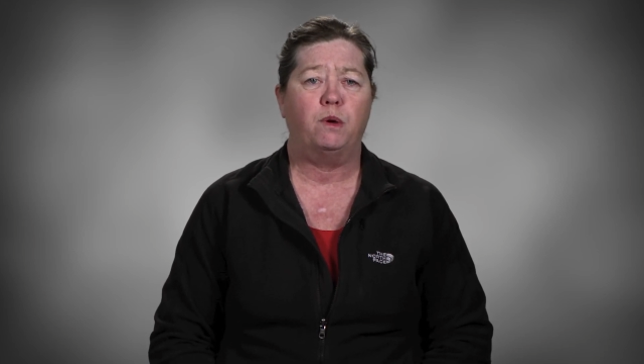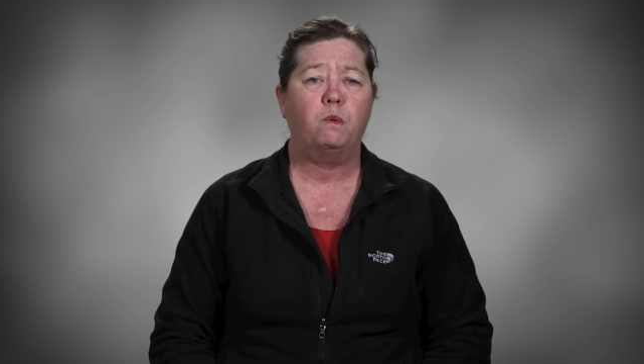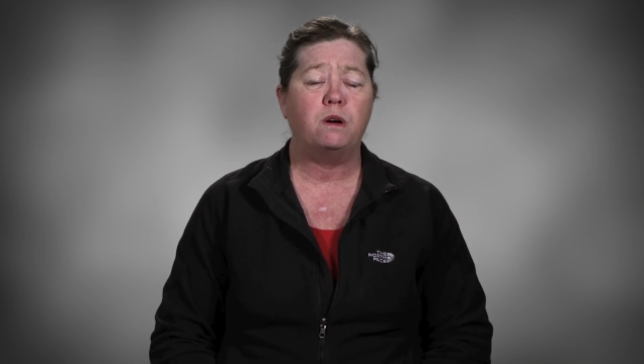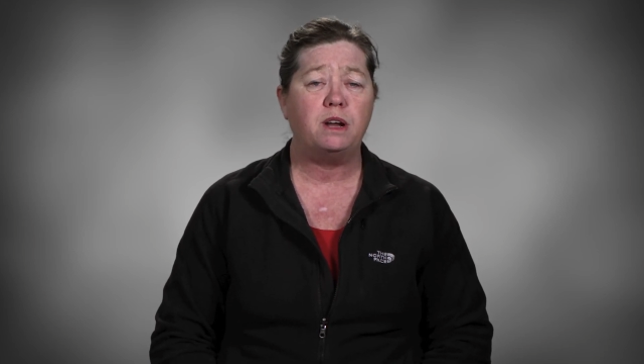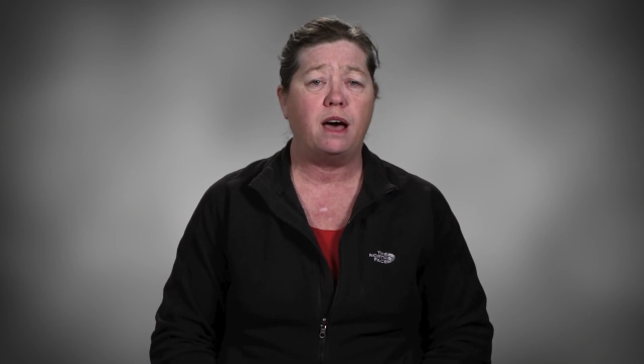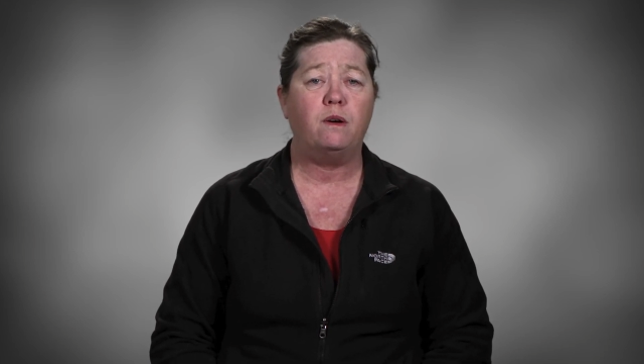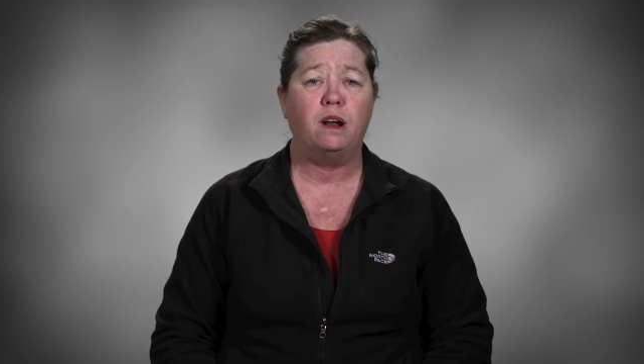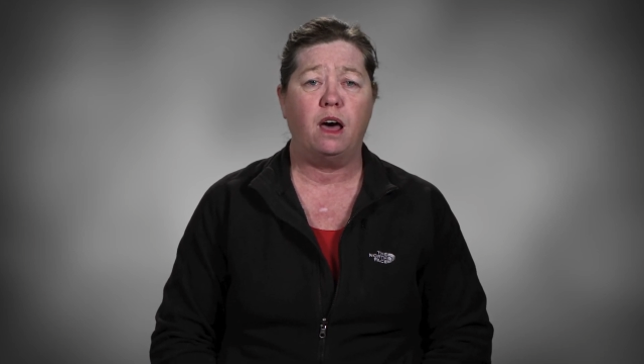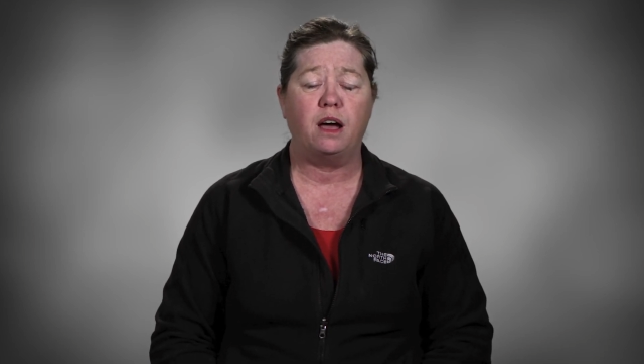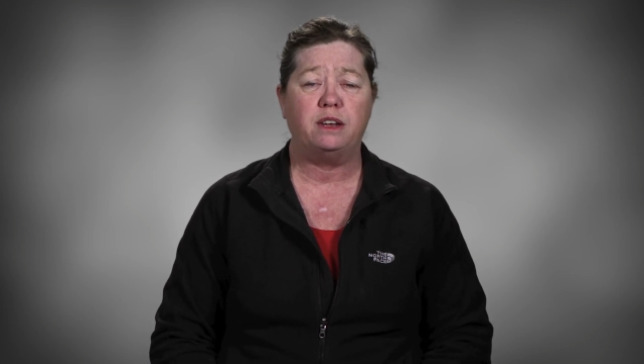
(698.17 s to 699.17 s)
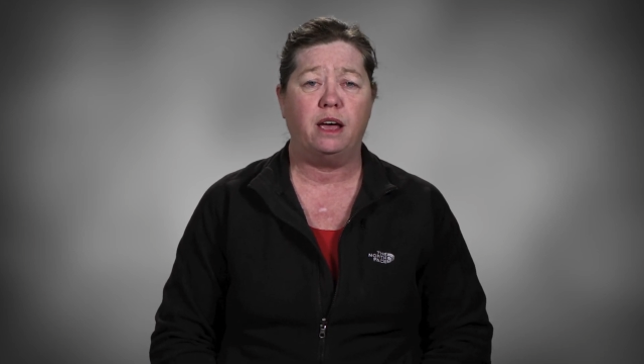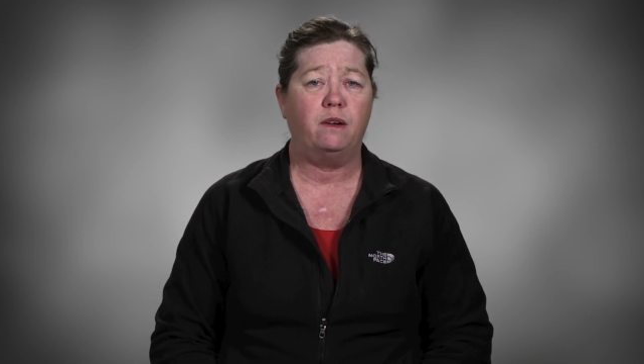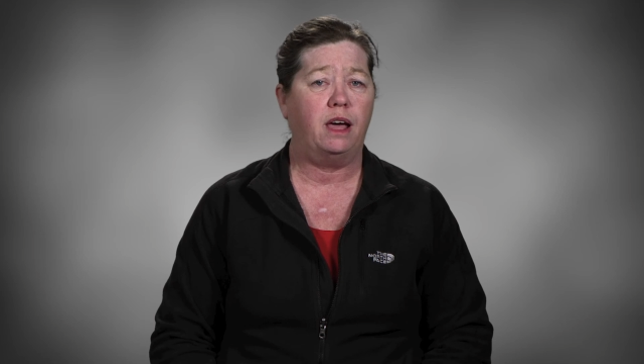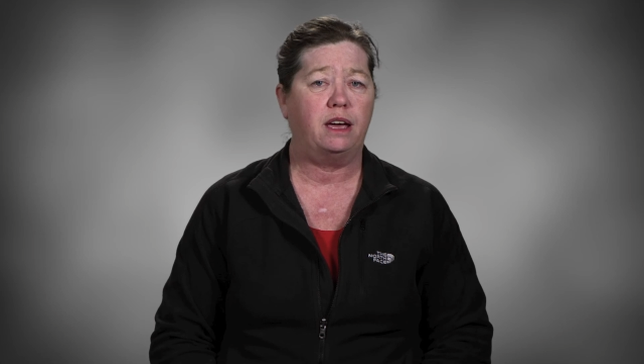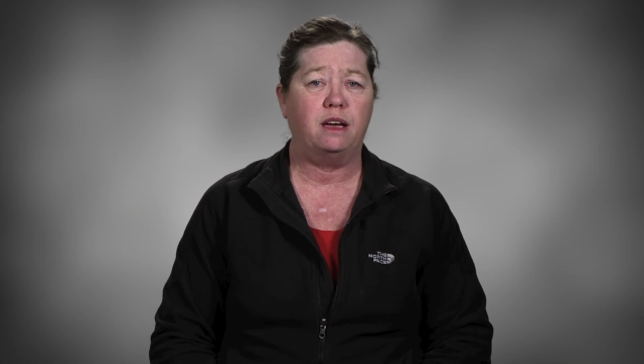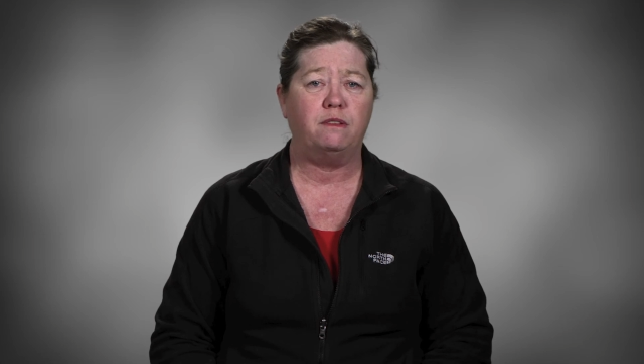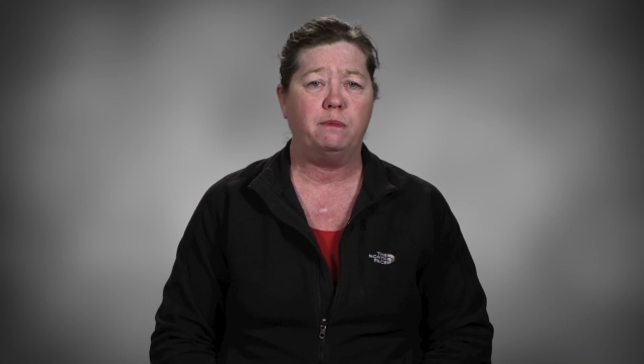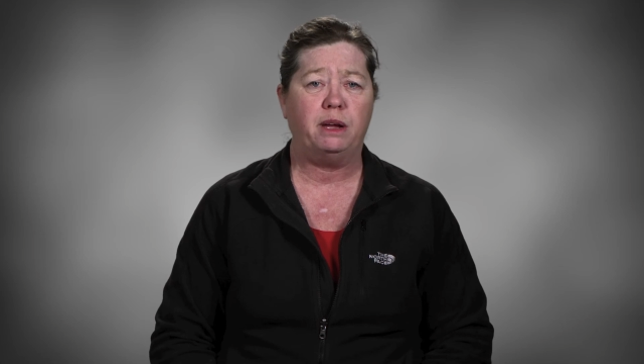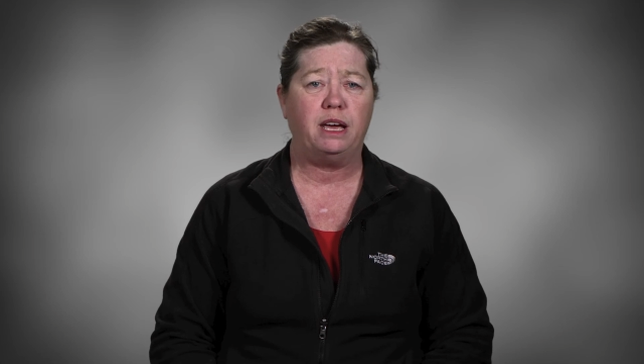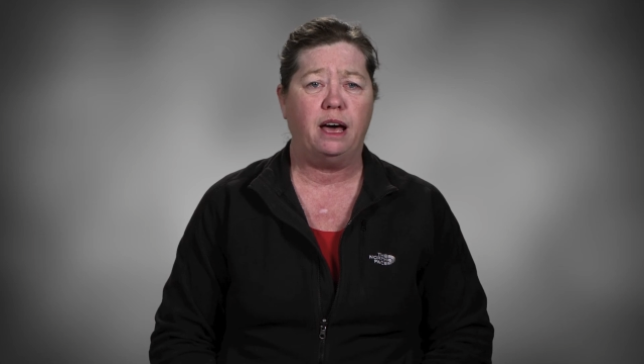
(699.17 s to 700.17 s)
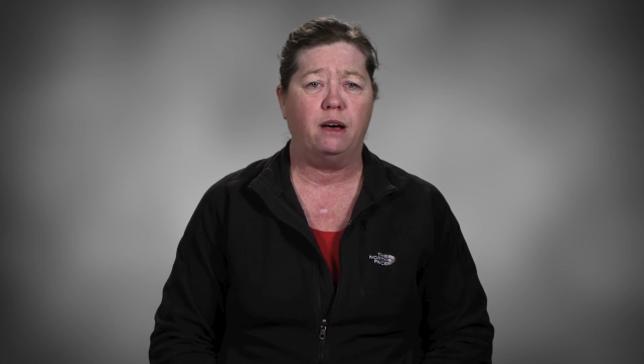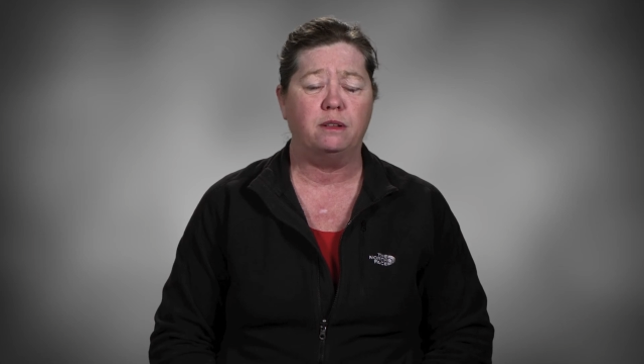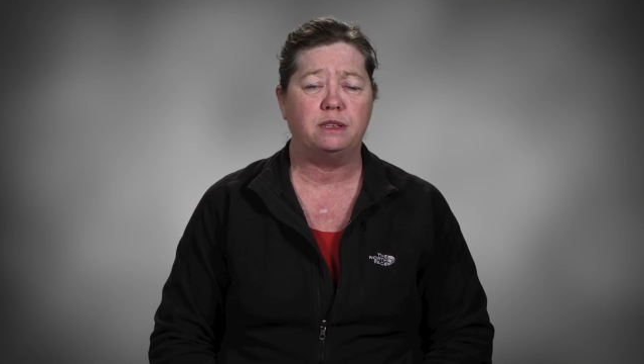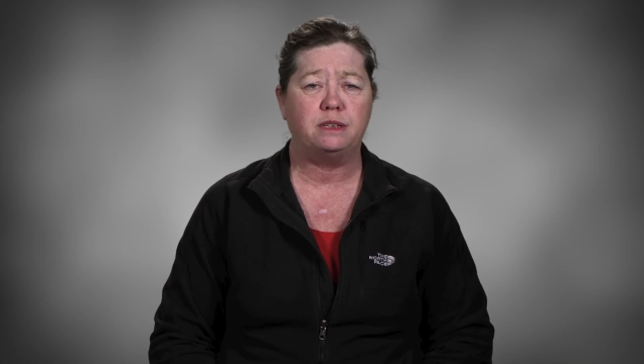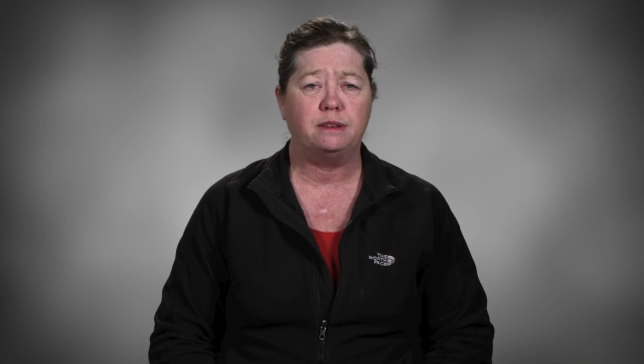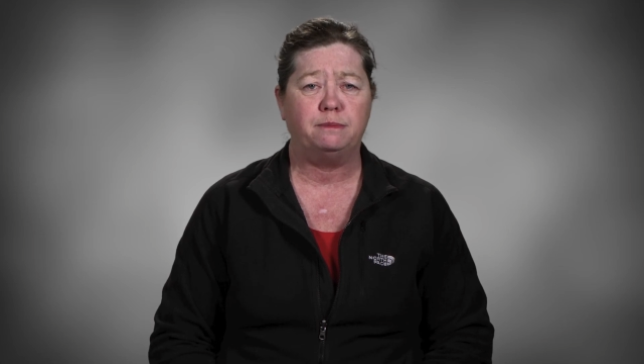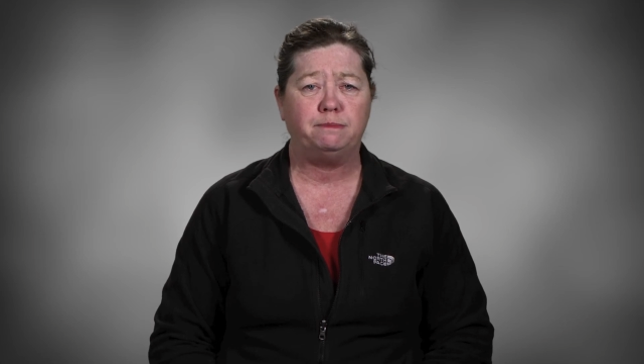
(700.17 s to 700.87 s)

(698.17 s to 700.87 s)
we're now on lockdown like everybody else.